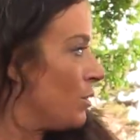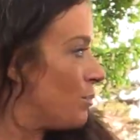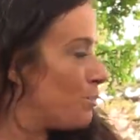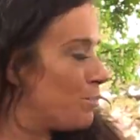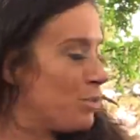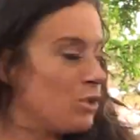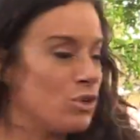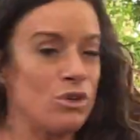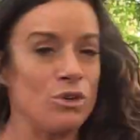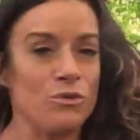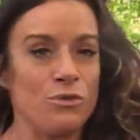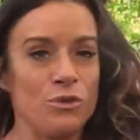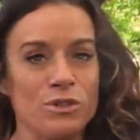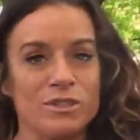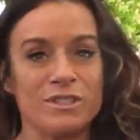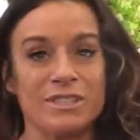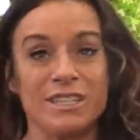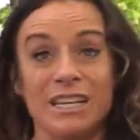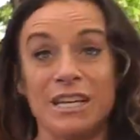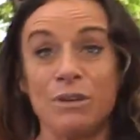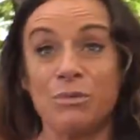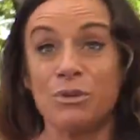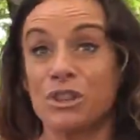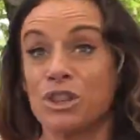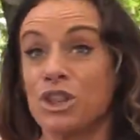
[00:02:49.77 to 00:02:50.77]
beautiful
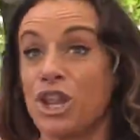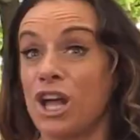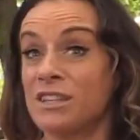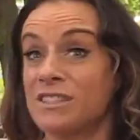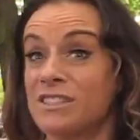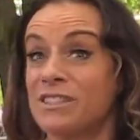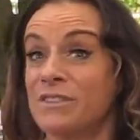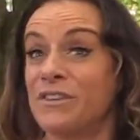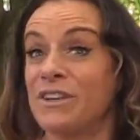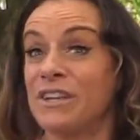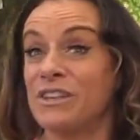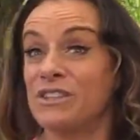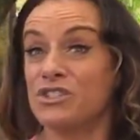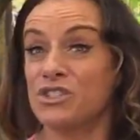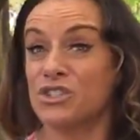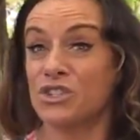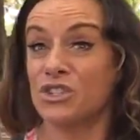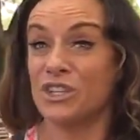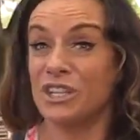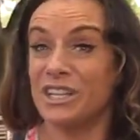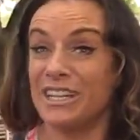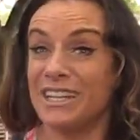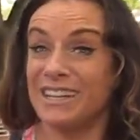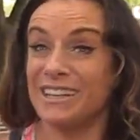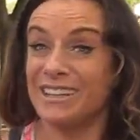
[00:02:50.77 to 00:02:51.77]
city with lots of
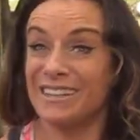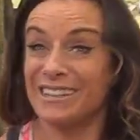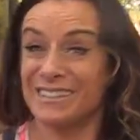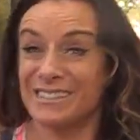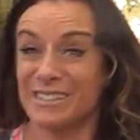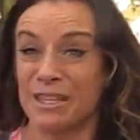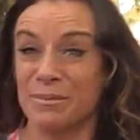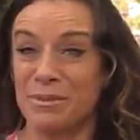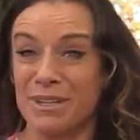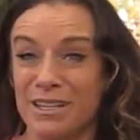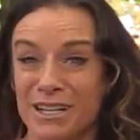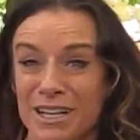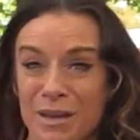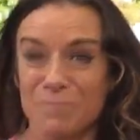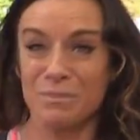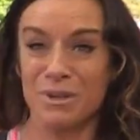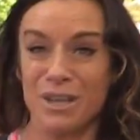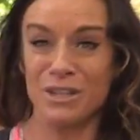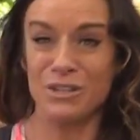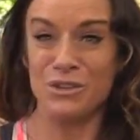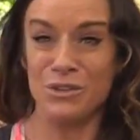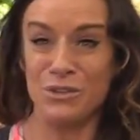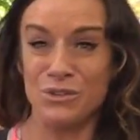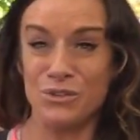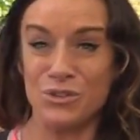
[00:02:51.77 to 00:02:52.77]
history, something I'm
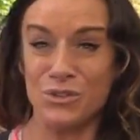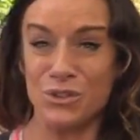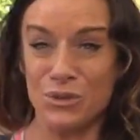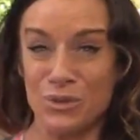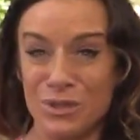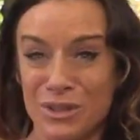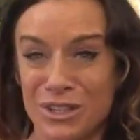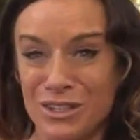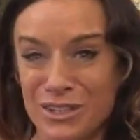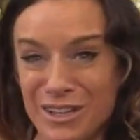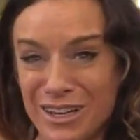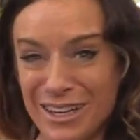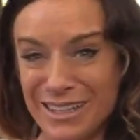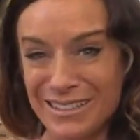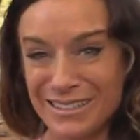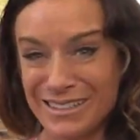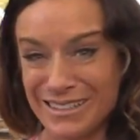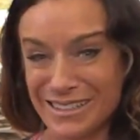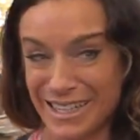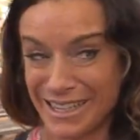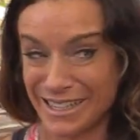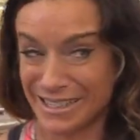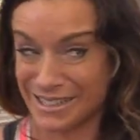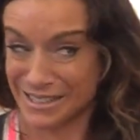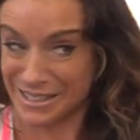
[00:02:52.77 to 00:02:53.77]
not used to in the United
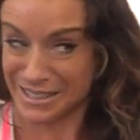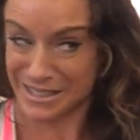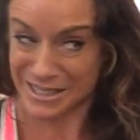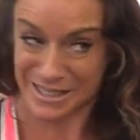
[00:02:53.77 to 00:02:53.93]
States.